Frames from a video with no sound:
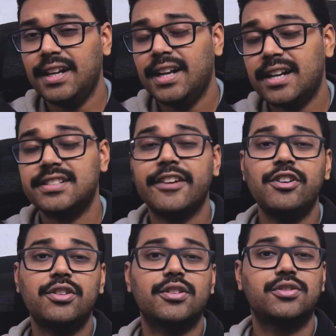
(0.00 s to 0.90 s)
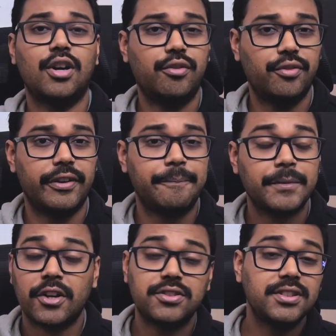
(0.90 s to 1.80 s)
let's dive into the software,
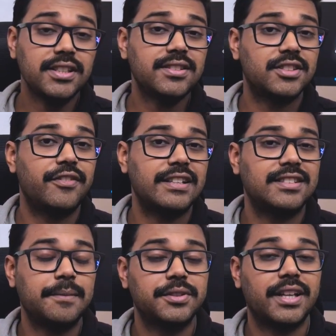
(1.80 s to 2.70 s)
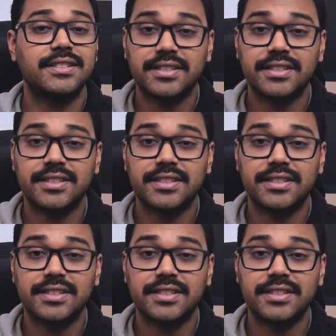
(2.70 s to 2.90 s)
because this is where Samsung has